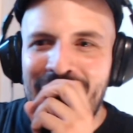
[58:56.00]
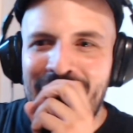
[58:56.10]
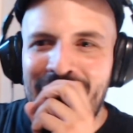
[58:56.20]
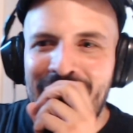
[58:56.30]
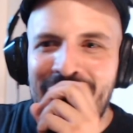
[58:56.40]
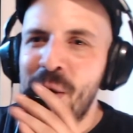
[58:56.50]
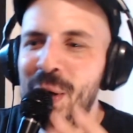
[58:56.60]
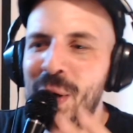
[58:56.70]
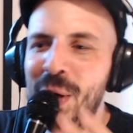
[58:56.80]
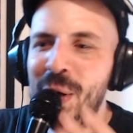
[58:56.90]
It was like,
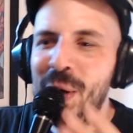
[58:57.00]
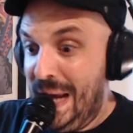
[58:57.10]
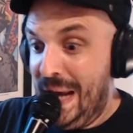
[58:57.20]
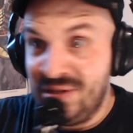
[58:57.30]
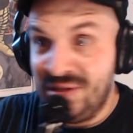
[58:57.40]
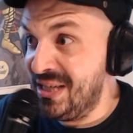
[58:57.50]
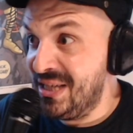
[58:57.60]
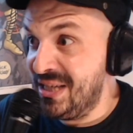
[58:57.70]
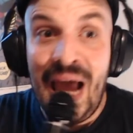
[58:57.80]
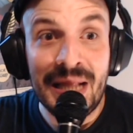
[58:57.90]
and you were like,
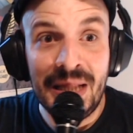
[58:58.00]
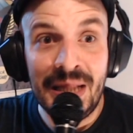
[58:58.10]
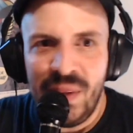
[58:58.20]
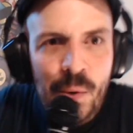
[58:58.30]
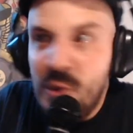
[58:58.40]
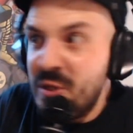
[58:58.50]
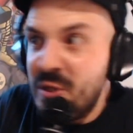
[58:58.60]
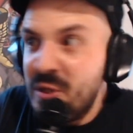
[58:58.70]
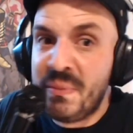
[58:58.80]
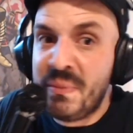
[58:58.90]
yeah, this is exactly
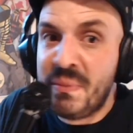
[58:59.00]
what it was.